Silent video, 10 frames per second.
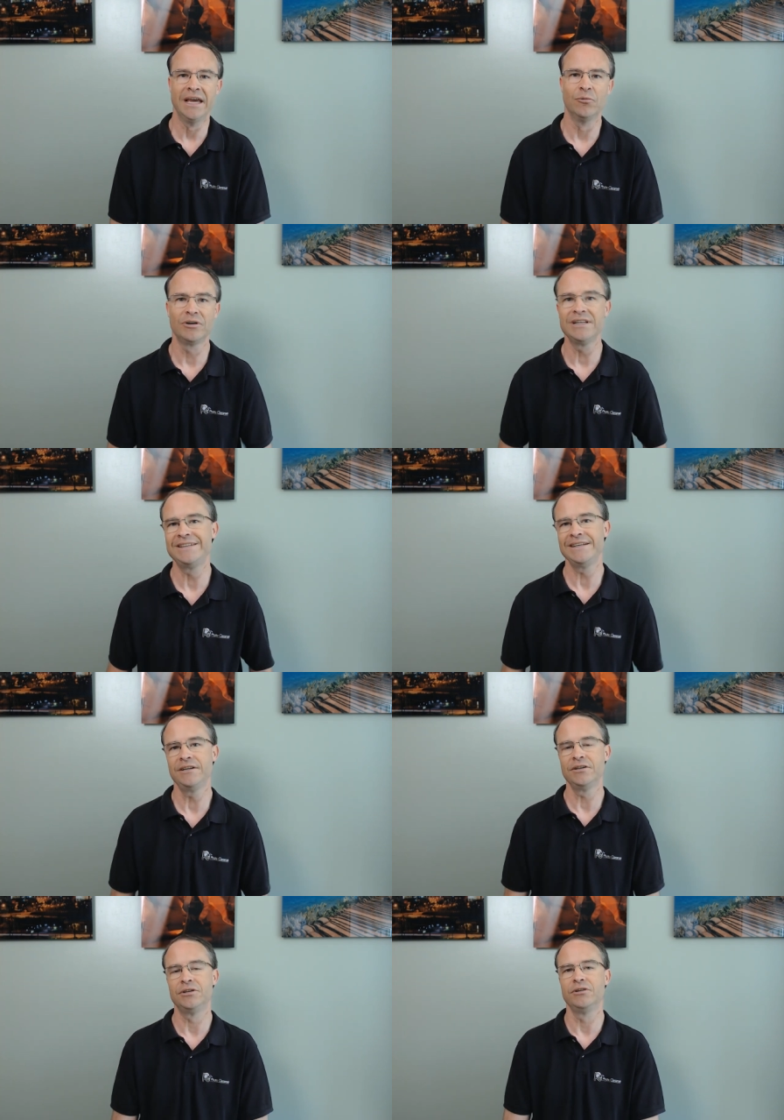And we'll
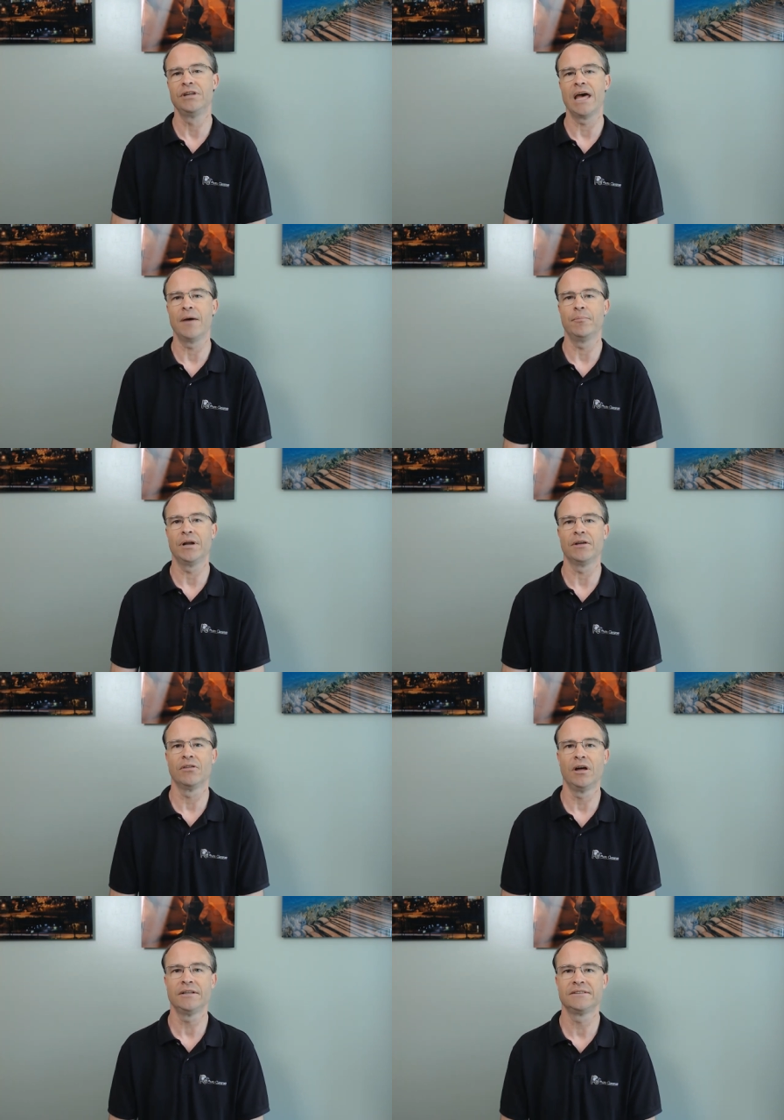continue to do that, but I
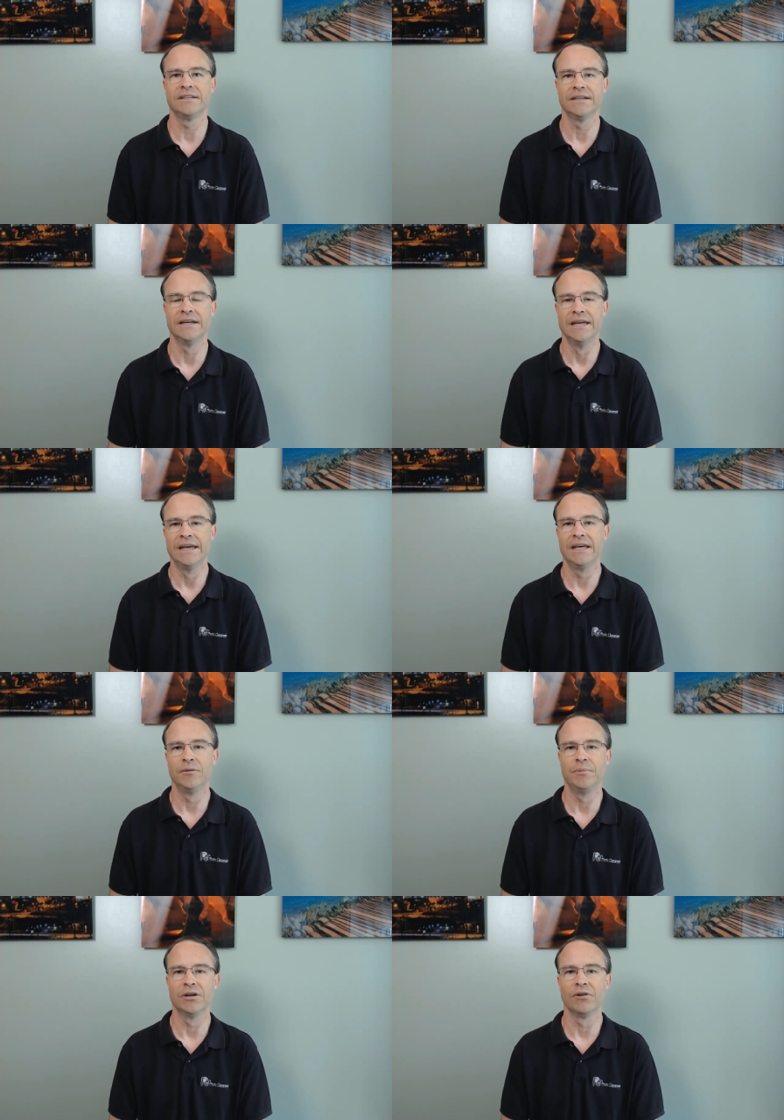thought uh,
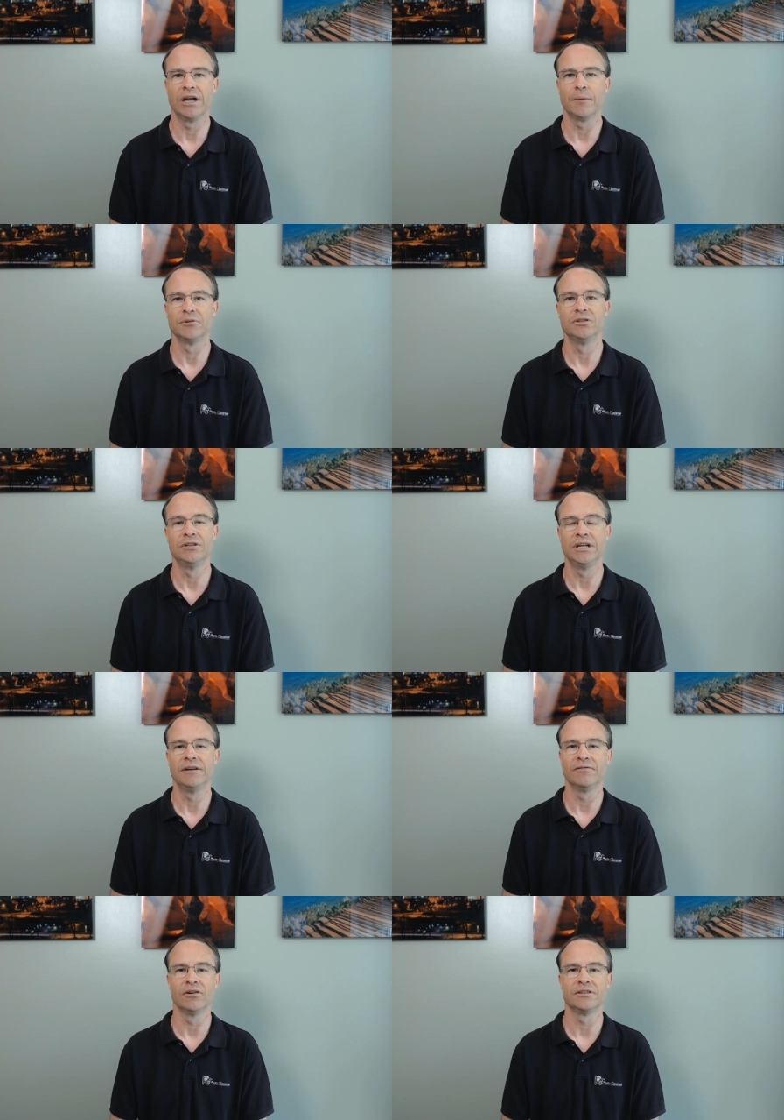it'd be a great opportunity
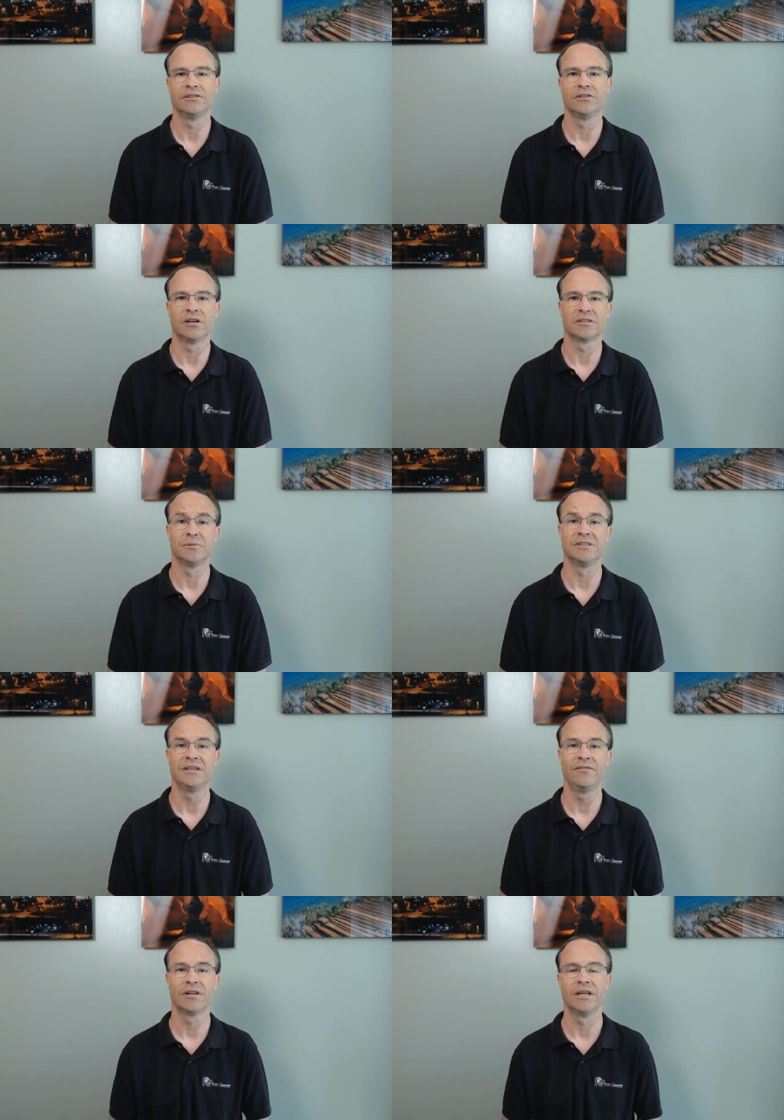for us to talk
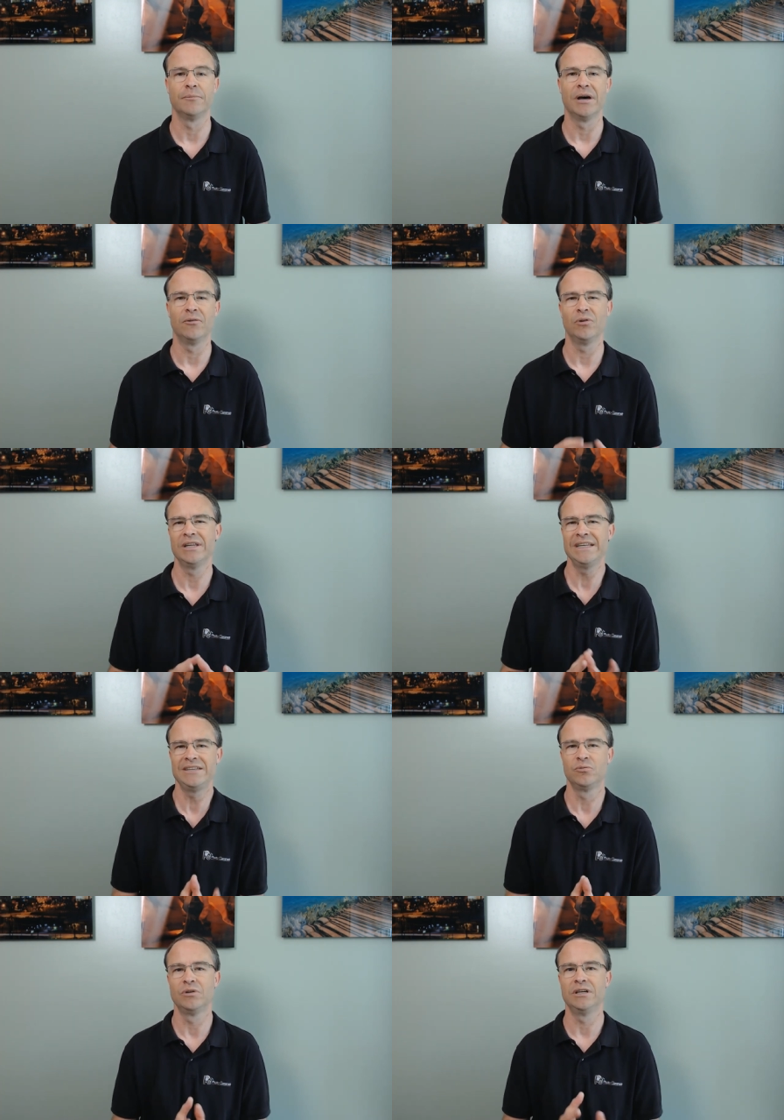specifically about, well, at
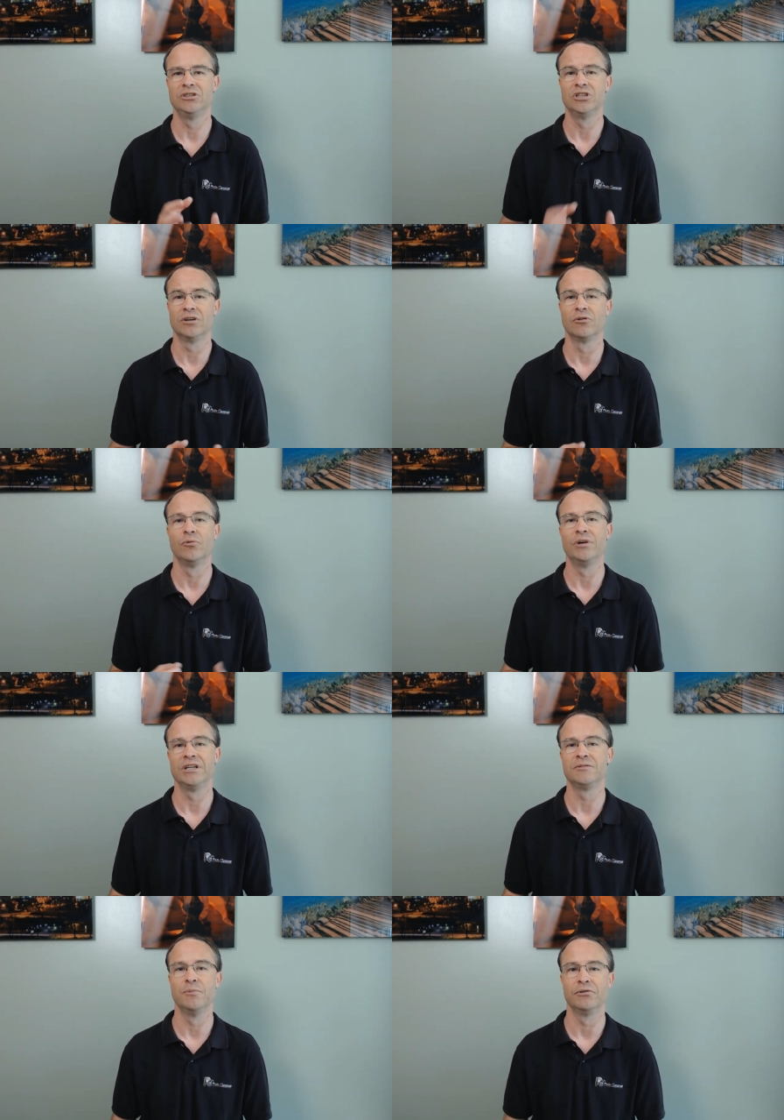least in general, what
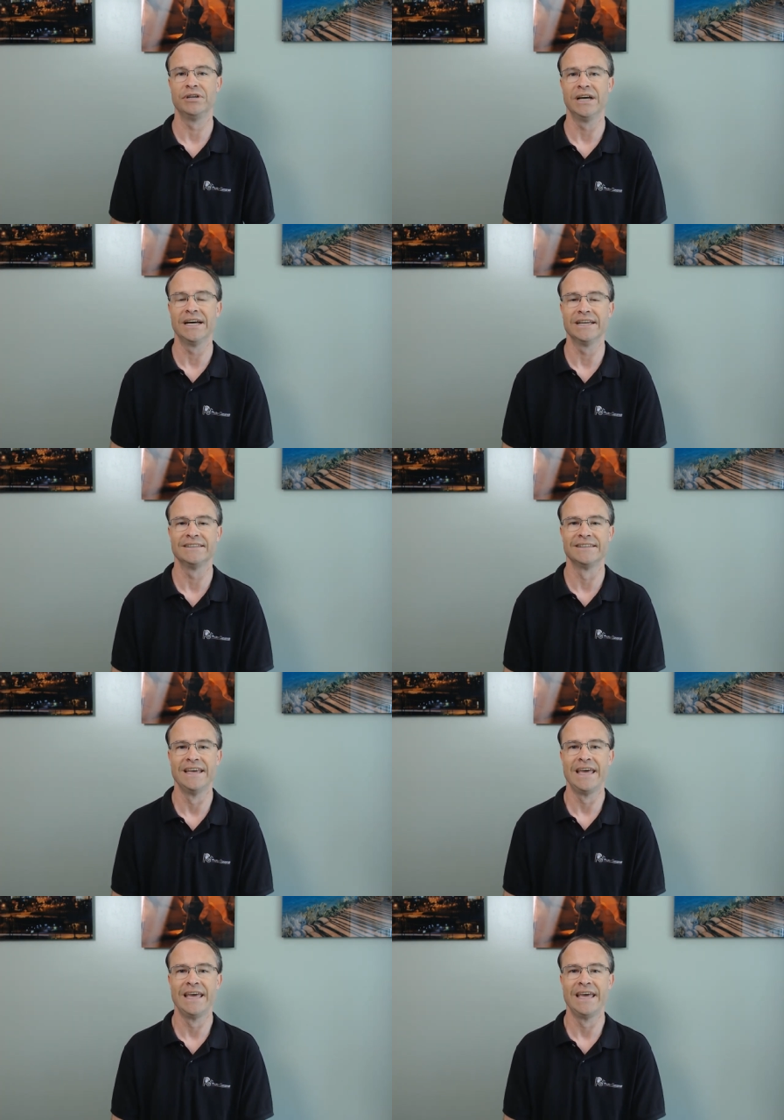each mode does,